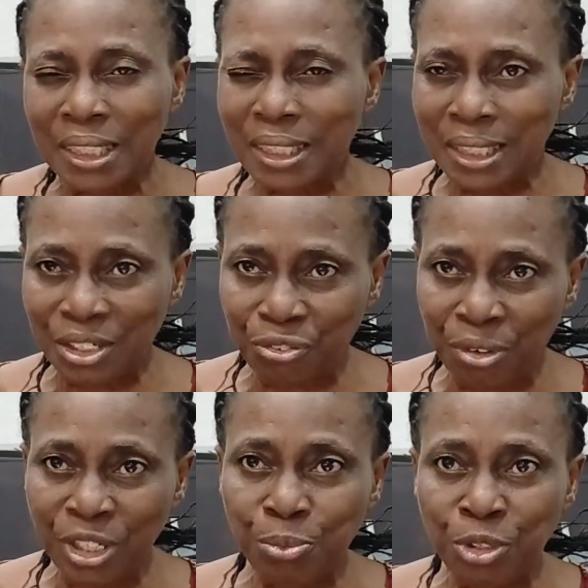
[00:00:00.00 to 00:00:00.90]
the
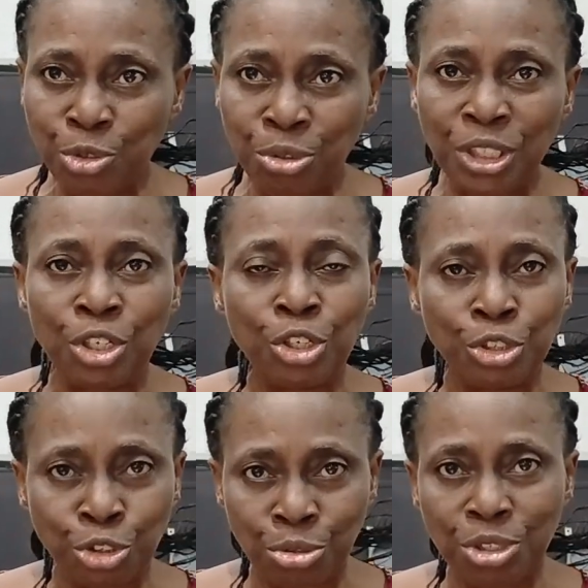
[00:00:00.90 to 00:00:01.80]
difference between
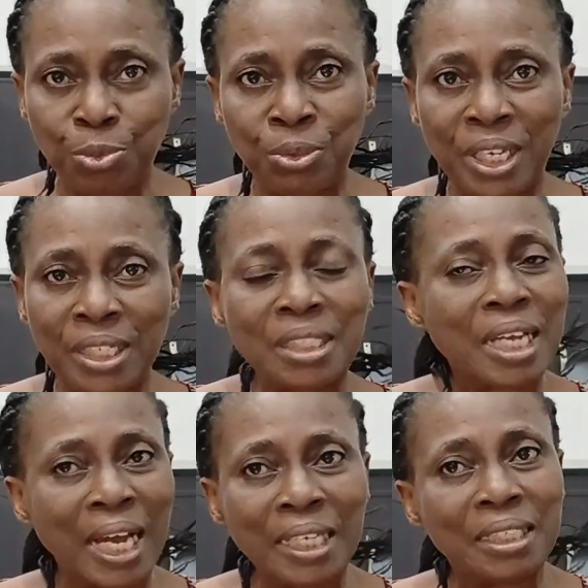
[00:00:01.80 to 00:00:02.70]
jurisprudence
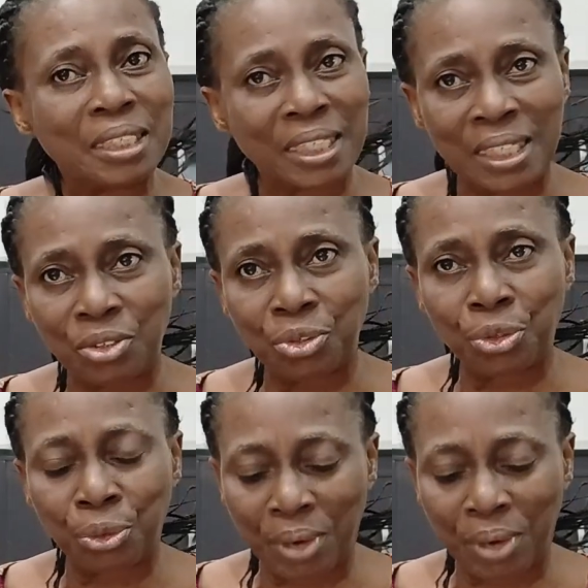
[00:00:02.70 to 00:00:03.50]
and legal theory.